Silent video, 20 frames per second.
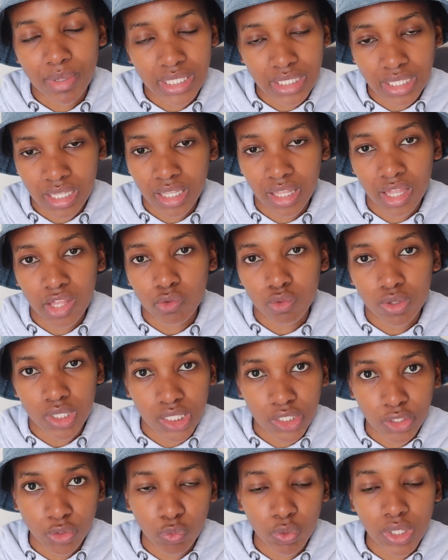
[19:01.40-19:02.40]
skincare routine
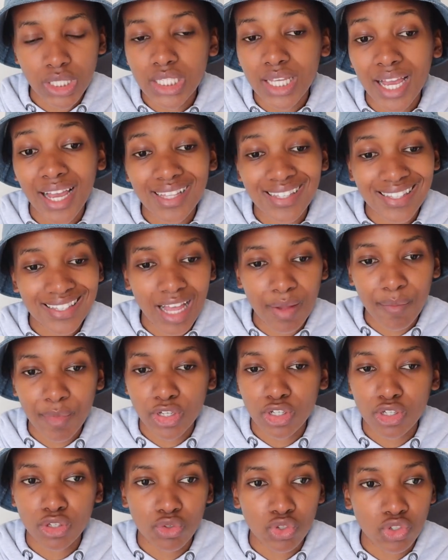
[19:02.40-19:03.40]
in winter. In summer I
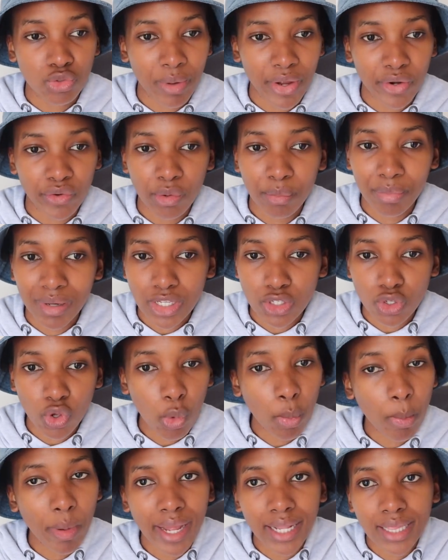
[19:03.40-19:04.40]
just use my green bar
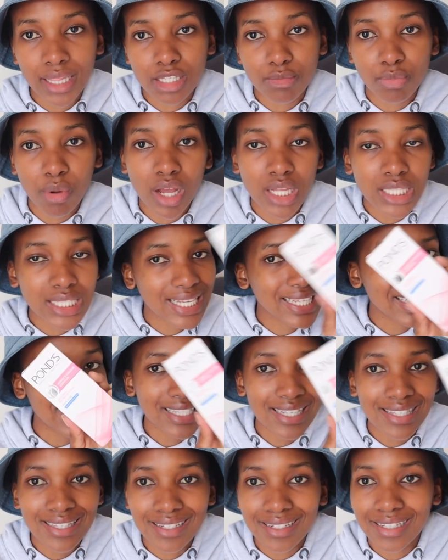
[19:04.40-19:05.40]
soap and this Pond's and
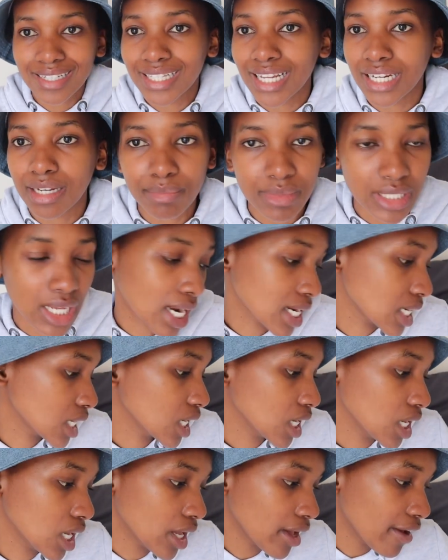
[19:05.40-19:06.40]
sunscreen, then I'm done,
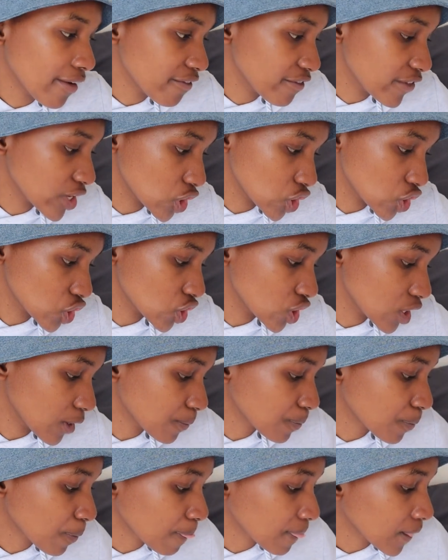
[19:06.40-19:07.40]
finished.
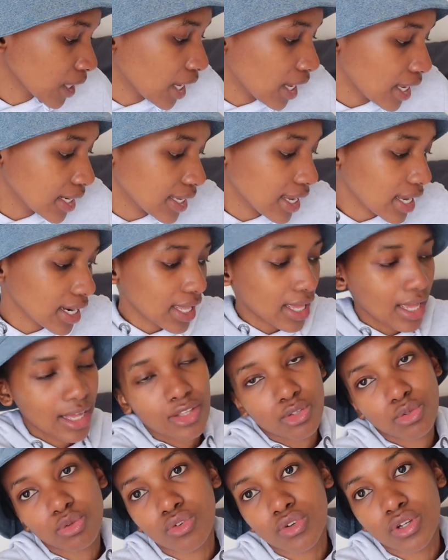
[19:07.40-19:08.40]
Then I had
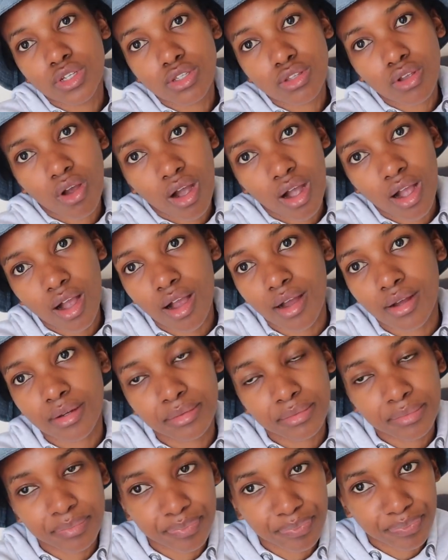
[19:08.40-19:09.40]
to restock
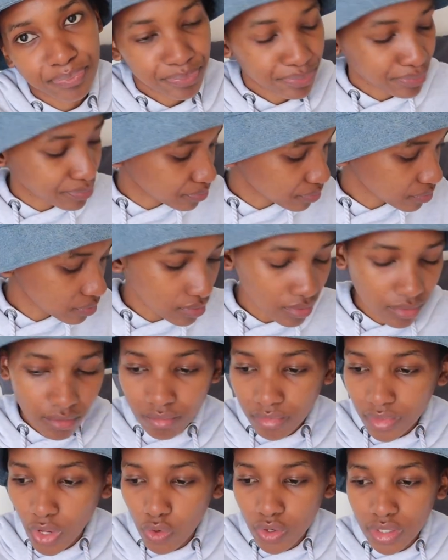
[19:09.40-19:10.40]

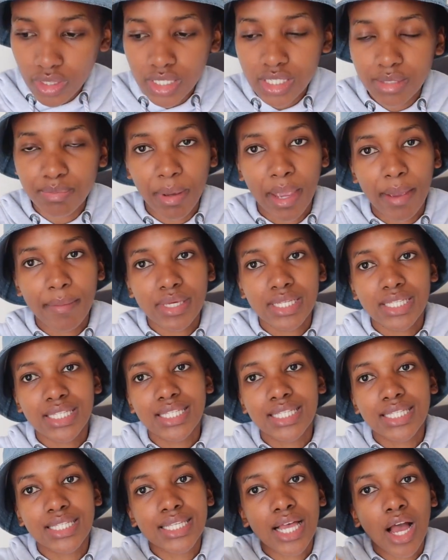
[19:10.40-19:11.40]
on these babies.
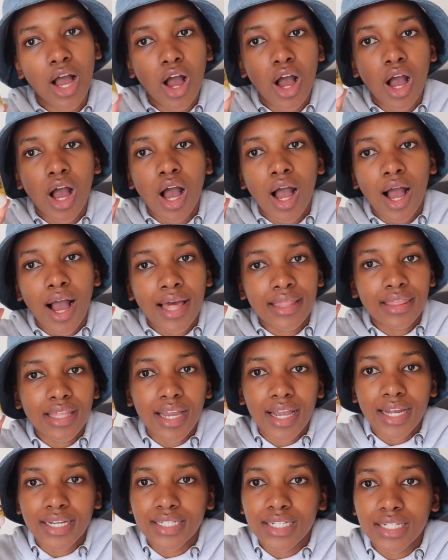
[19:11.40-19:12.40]
I think
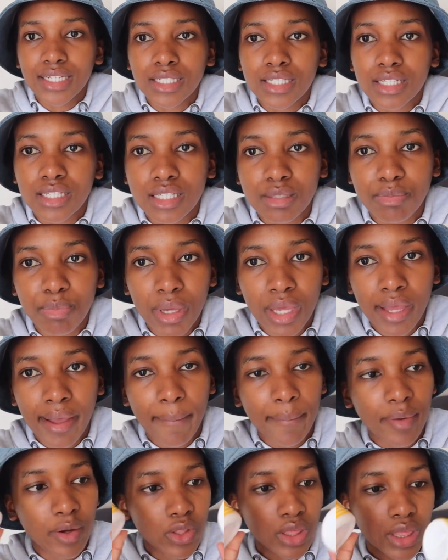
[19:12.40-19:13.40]
I did speak
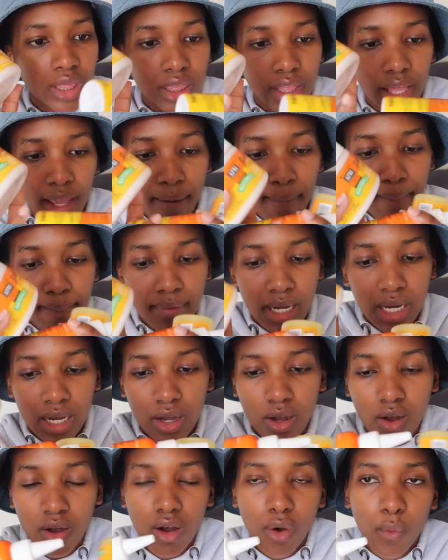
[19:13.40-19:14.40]
about them
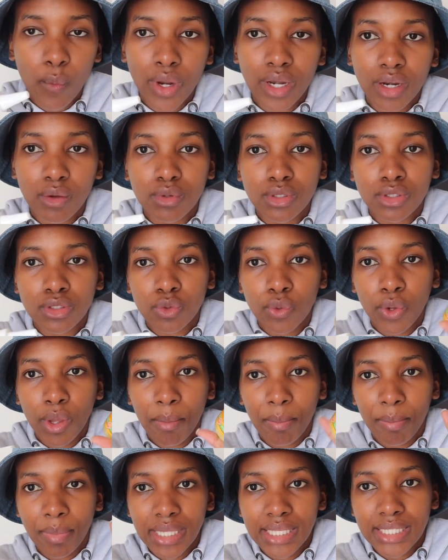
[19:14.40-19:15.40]
when I was
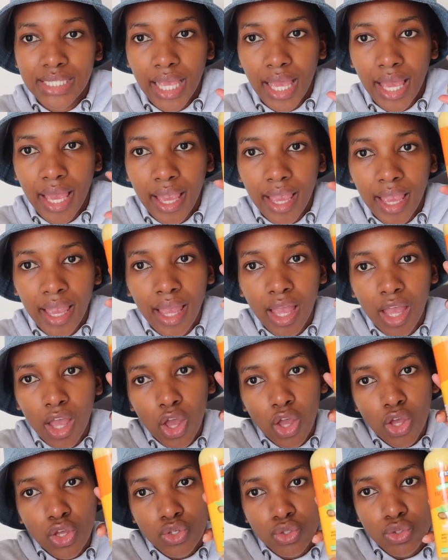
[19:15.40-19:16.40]
doing B's hair,
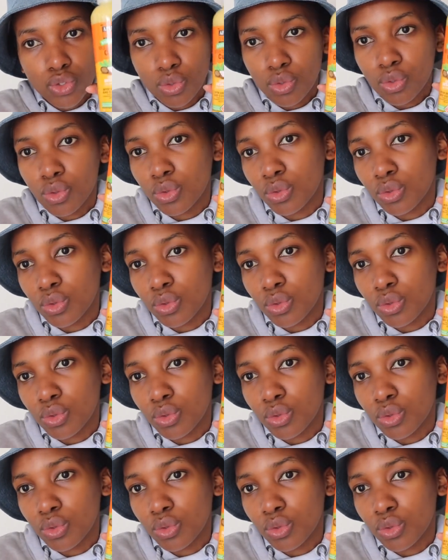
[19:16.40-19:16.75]
so